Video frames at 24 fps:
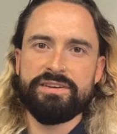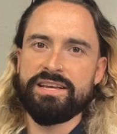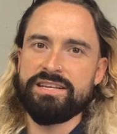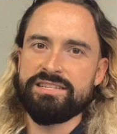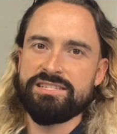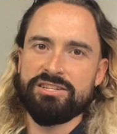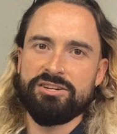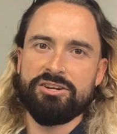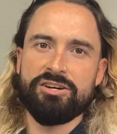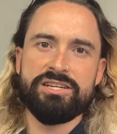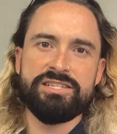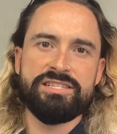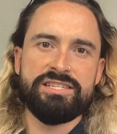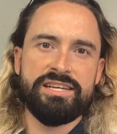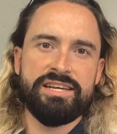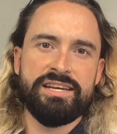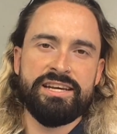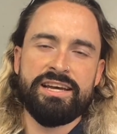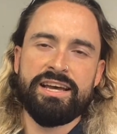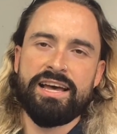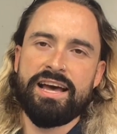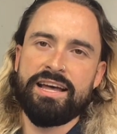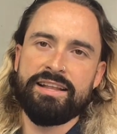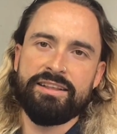is an
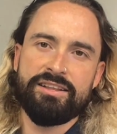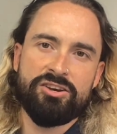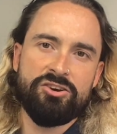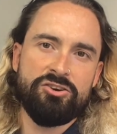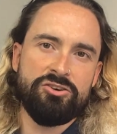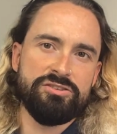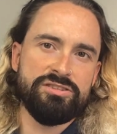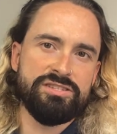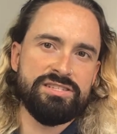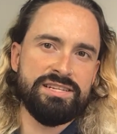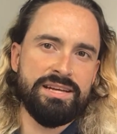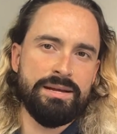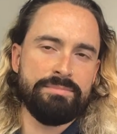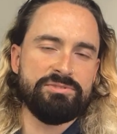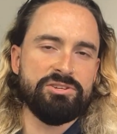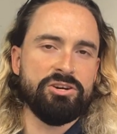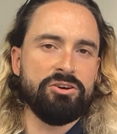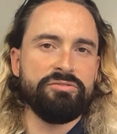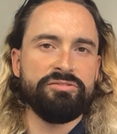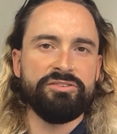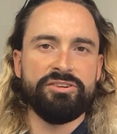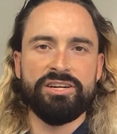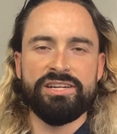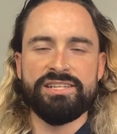idea and the concept
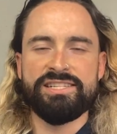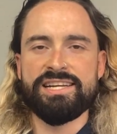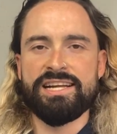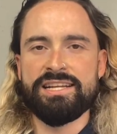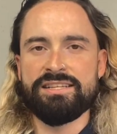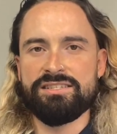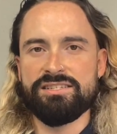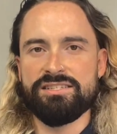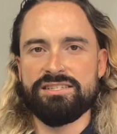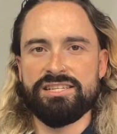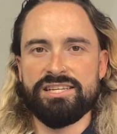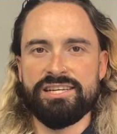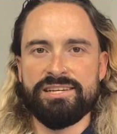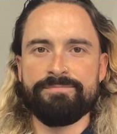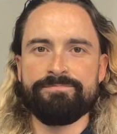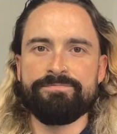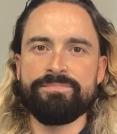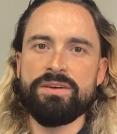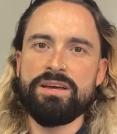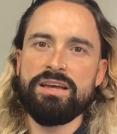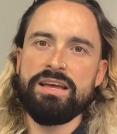of an identity,